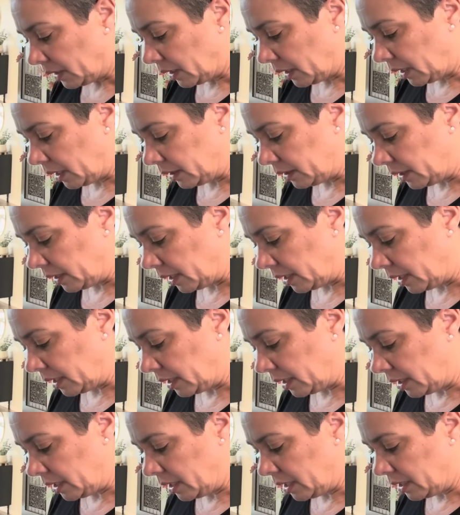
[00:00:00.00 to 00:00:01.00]
and
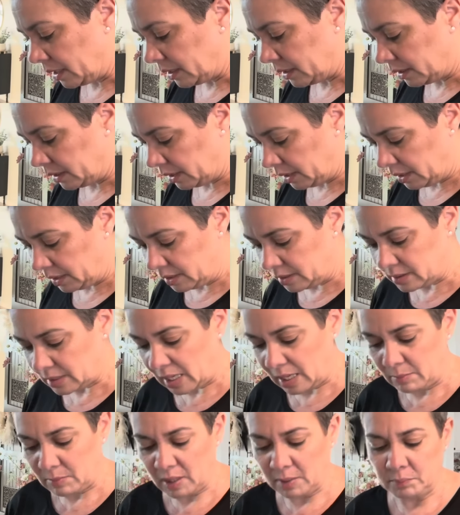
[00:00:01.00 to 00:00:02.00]
then these
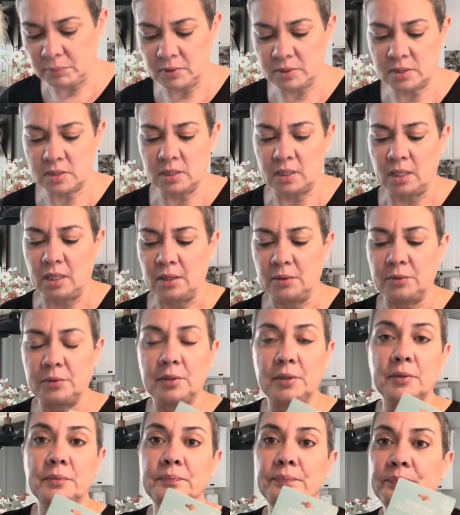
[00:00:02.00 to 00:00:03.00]
I might put
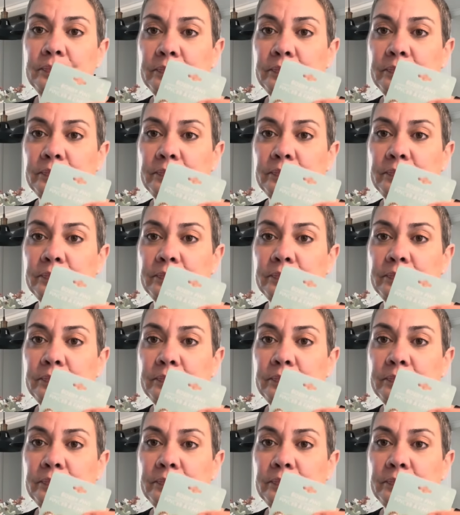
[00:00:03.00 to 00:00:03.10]
together